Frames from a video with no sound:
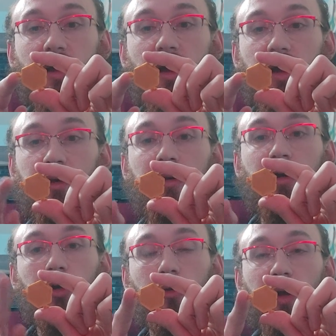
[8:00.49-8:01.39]
I
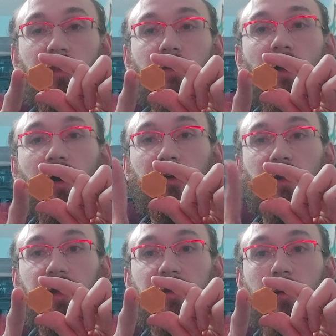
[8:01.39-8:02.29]
created the lock,
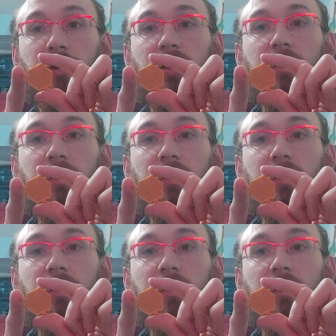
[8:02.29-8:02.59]
lined it up,